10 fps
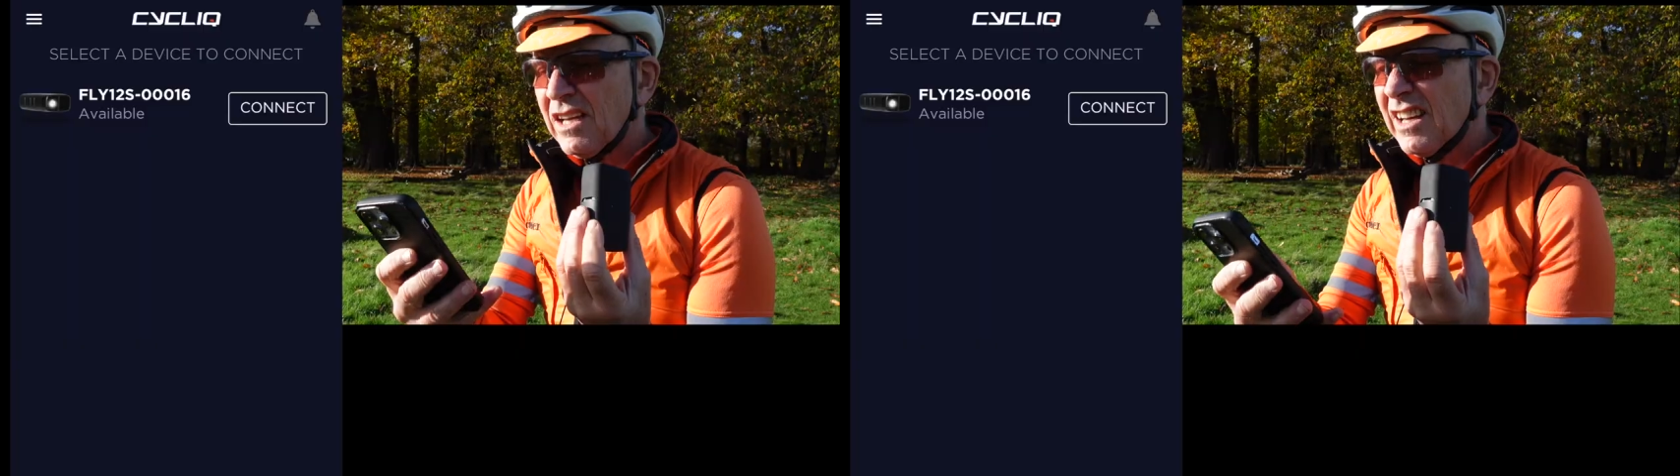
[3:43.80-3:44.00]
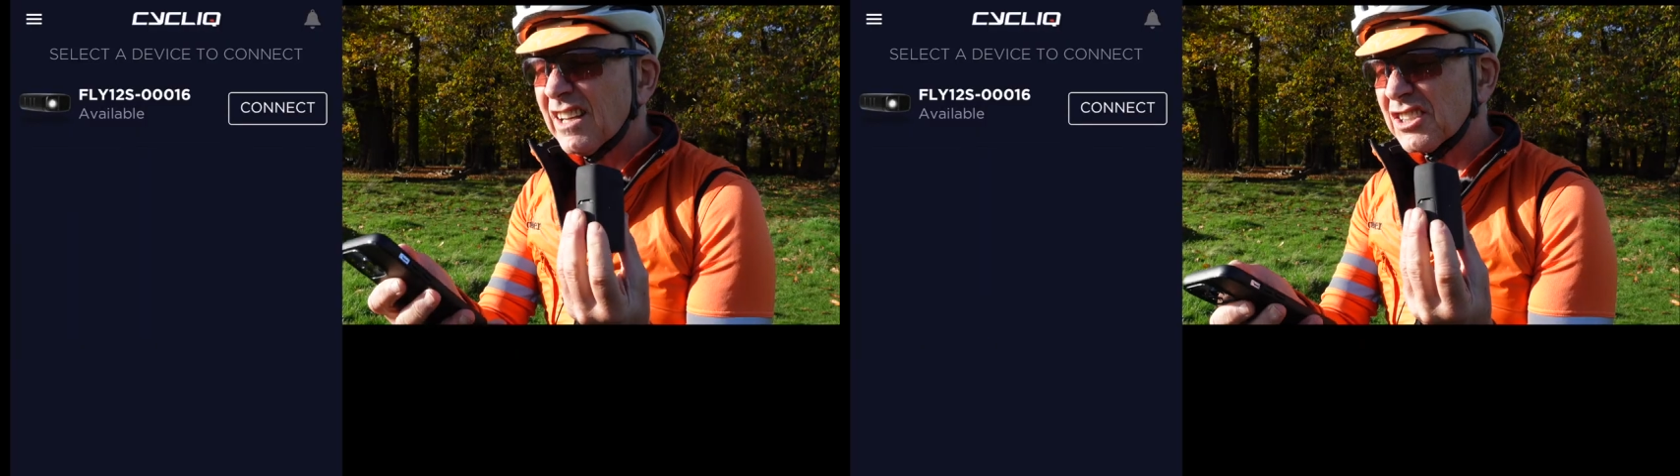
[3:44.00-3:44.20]

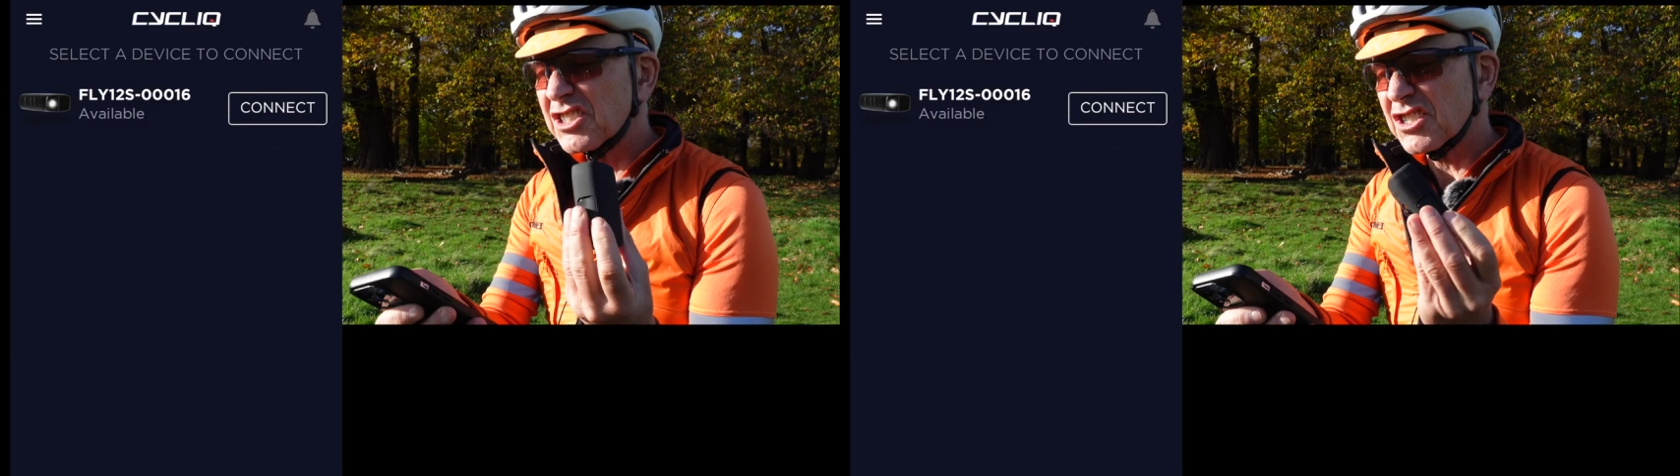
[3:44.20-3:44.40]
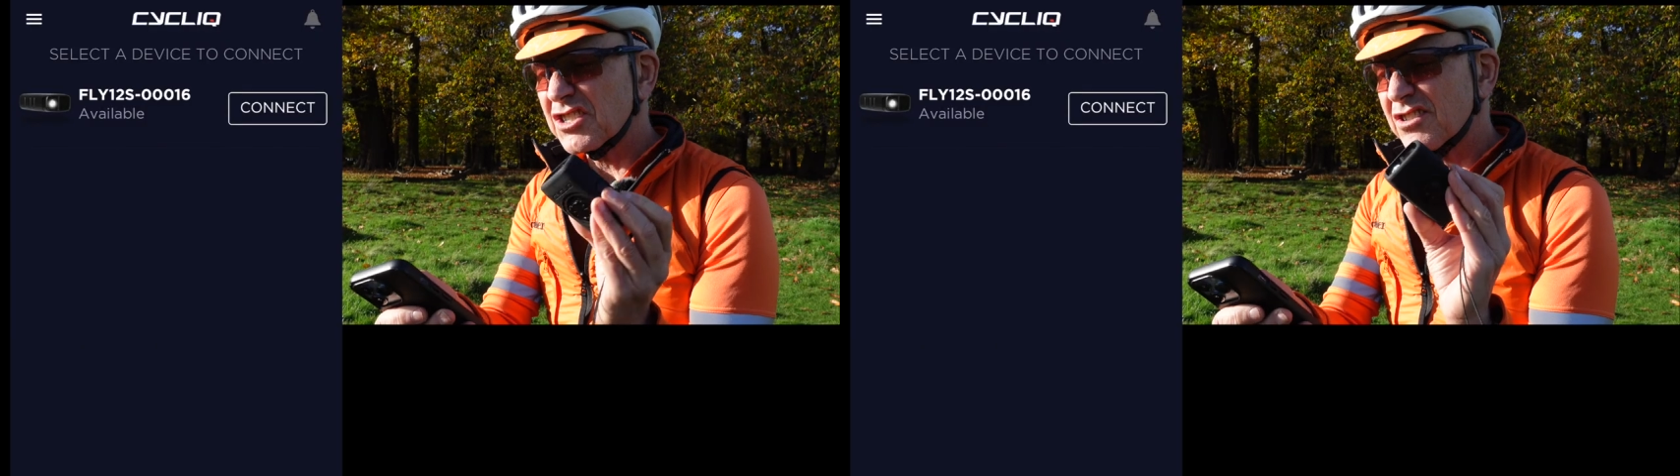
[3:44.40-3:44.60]
and I'll
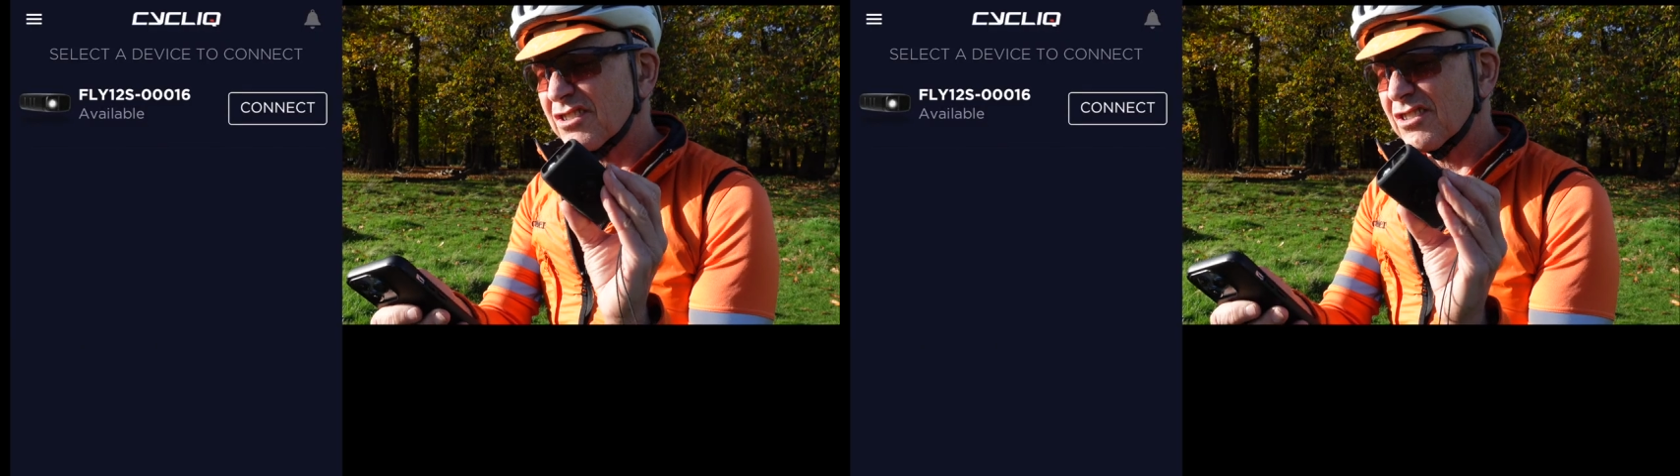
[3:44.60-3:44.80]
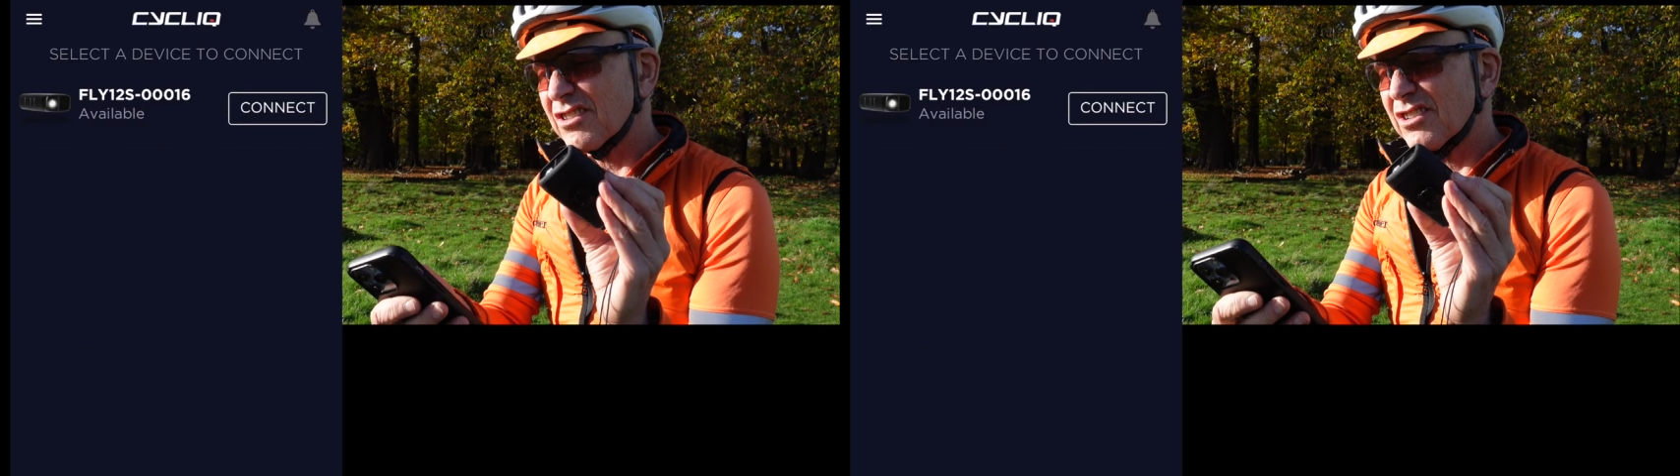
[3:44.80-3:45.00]
just
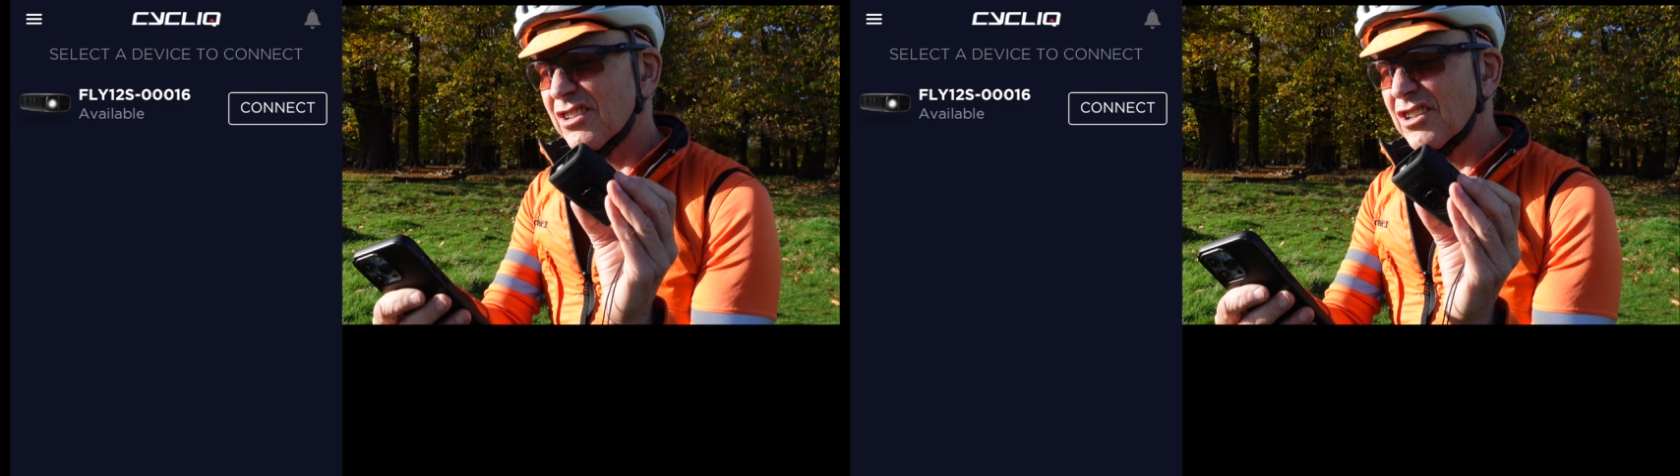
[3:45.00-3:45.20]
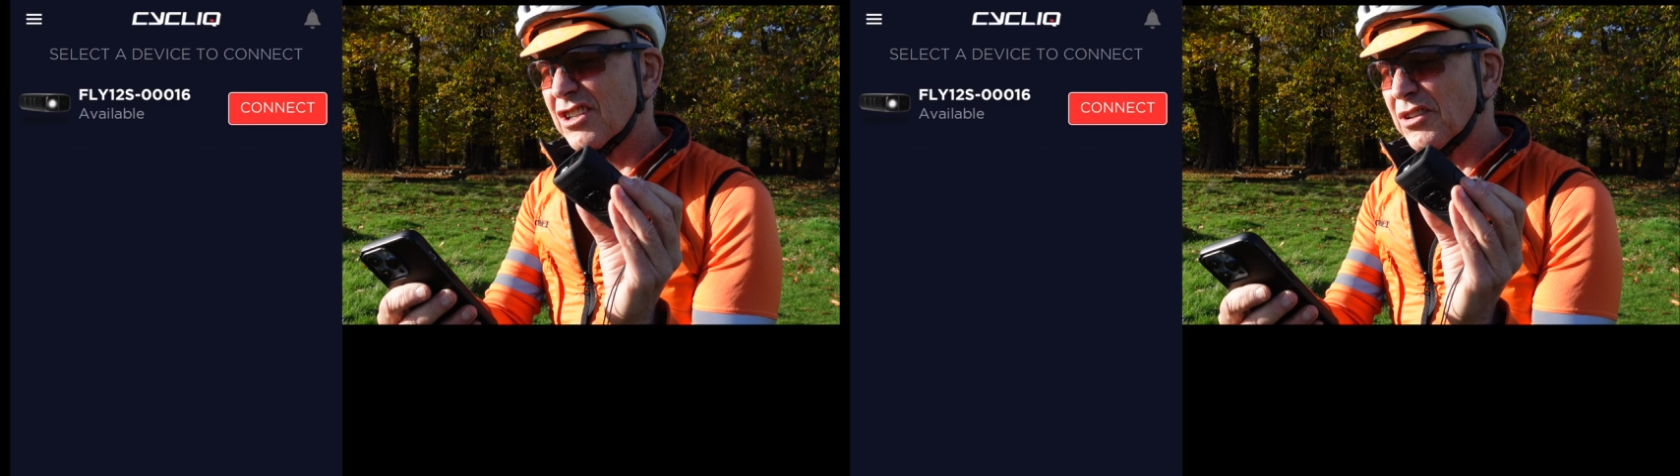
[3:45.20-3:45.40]

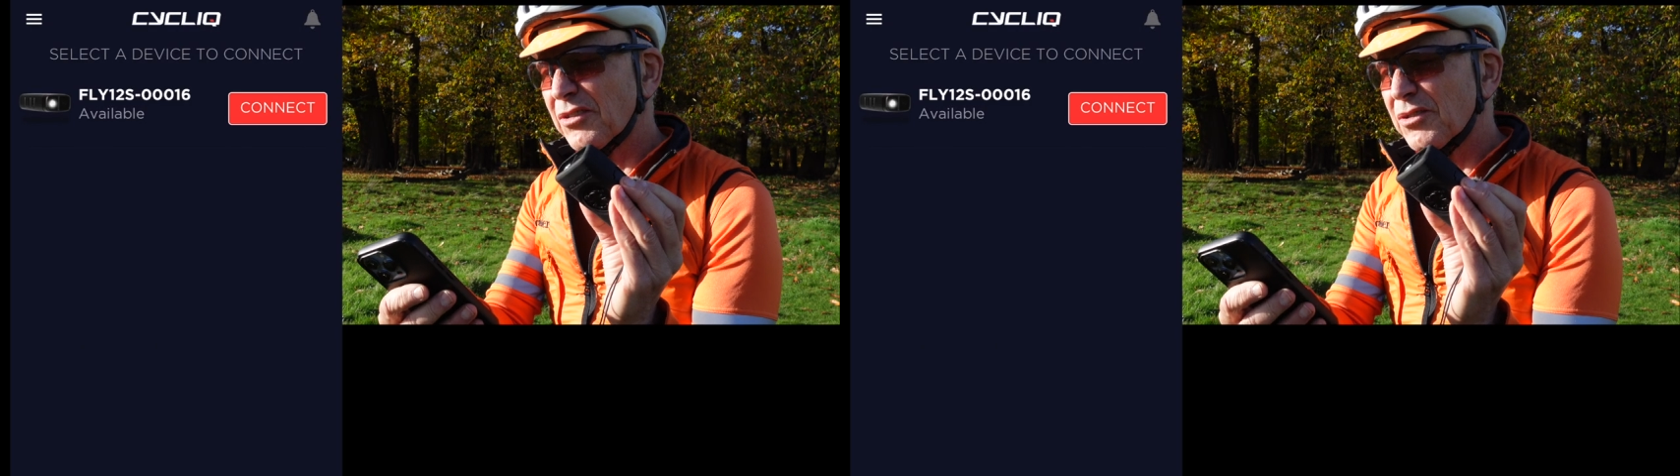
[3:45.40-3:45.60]
go